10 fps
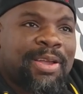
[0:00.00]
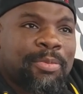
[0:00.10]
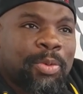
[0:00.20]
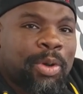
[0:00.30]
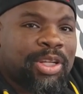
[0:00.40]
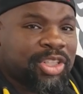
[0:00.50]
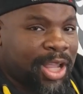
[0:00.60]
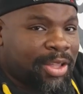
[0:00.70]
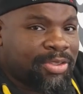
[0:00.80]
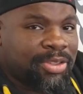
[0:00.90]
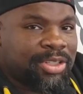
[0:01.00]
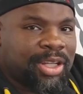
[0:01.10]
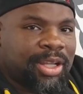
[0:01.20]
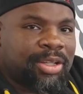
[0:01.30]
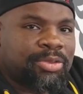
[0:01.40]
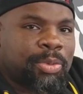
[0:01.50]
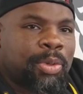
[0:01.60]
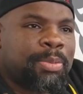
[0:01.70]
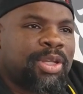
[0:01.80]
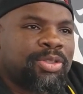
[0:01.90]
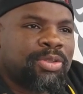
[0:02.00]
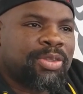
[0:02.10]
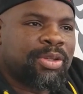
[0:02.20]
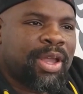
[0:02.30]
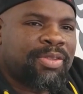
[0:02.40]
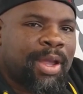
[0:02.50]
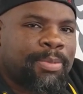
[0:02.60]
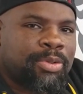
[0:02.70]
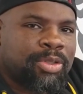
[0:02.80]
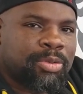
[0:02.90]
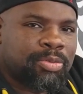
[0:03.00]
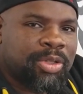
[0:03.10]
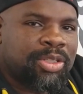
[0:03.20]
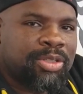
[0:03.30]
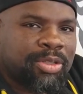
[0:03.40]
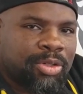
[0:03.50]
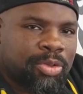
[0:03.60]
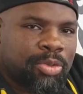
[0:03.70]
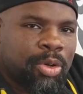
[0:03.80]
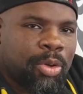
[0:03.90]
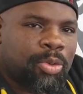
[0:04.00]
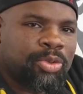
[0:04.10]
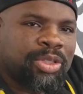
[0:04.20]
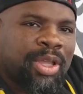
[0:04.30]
We want to challenge the child. We want to make sure that they have the opportunity to reach their new goals,